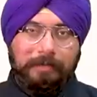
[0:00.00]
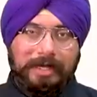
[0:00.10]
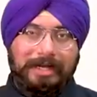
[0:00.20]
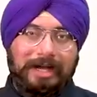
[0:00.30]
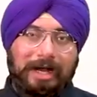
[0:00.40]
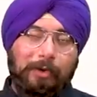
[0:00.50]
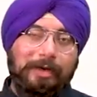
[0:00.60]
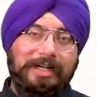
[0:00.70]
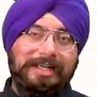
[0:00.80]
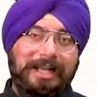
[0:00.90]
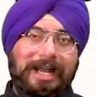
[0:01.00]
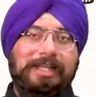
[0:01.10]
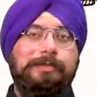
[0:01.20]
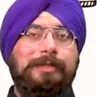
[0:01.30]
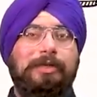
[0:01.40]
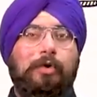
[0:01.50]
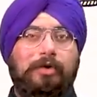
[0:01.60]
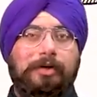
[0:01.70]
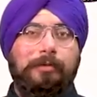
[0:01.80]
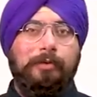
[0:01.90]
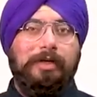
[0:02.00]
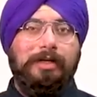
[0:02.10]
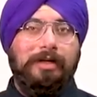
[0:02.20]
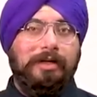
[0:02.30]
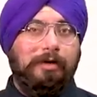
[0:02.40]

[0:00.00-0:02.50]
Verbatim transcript: and how India has been contributing